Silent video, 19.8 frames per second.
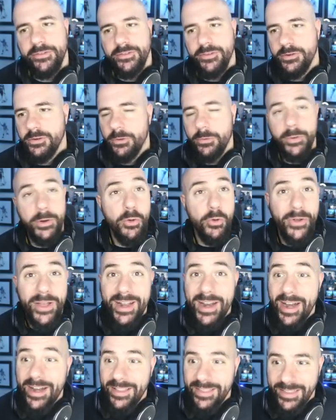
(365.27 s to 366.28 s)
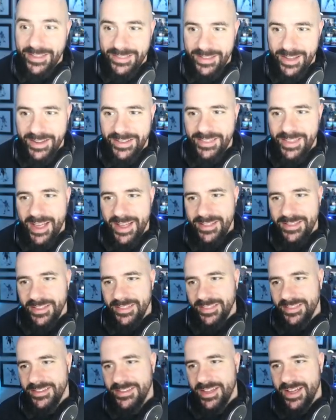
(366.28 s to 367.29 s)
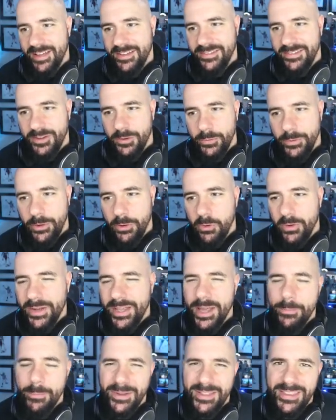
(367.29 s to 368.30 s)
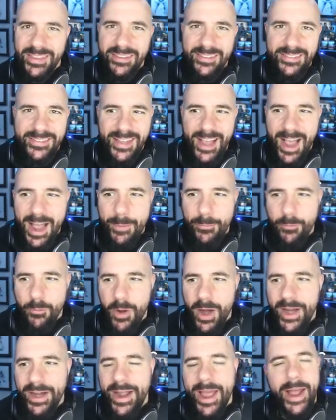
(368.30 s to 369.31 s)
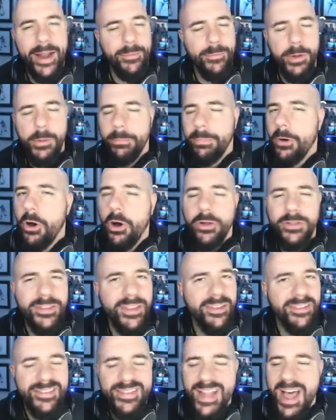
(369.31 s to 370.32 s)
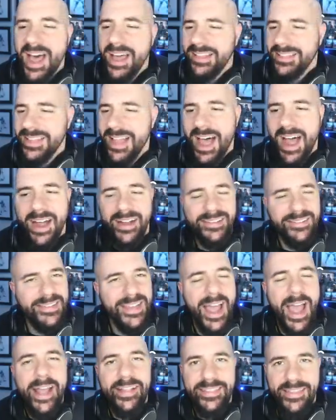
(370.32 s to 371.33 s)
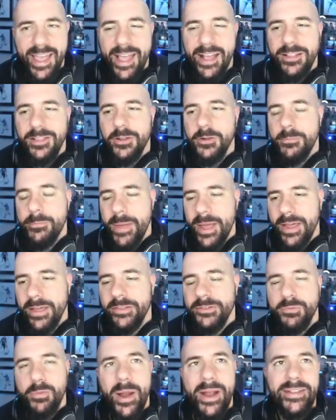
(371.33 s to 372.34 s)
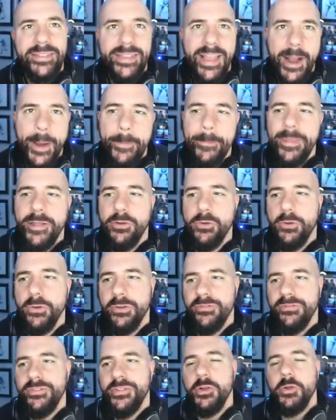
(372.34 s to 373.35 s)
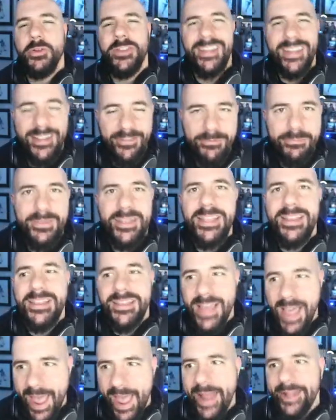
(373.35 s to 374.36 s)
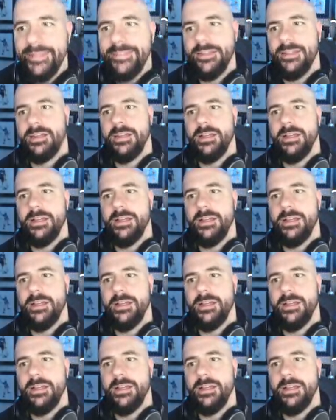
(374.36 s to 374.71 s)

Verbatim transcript: You know, we don't get anything like that. Nothing nice. Here we go again, but this time right at him. The ball does not lie, Chad. Taylor Mays right there, middle of the field. Give me that.